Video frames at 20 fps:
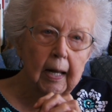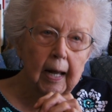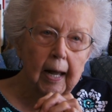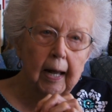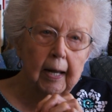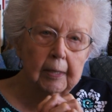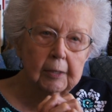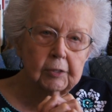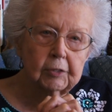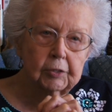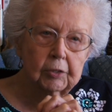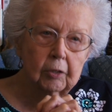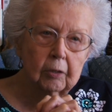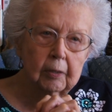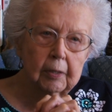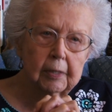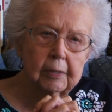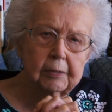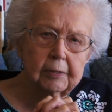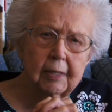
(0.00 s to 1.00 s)
asked
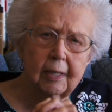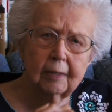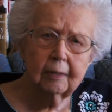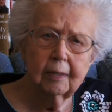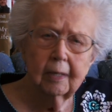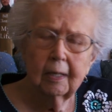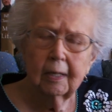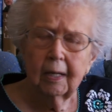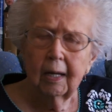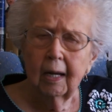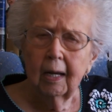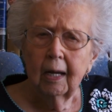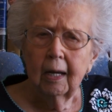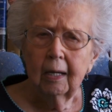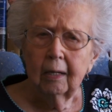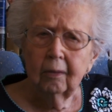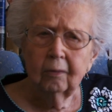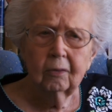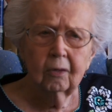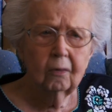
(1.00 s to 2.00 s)
her, he said,
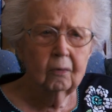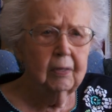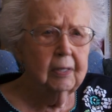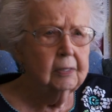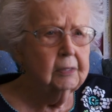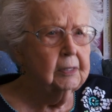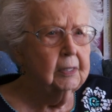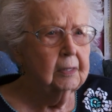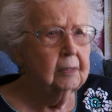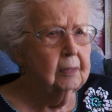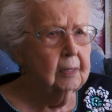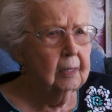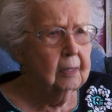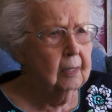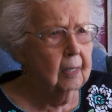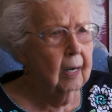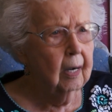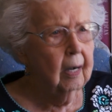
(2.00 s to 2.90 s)
You know, he said,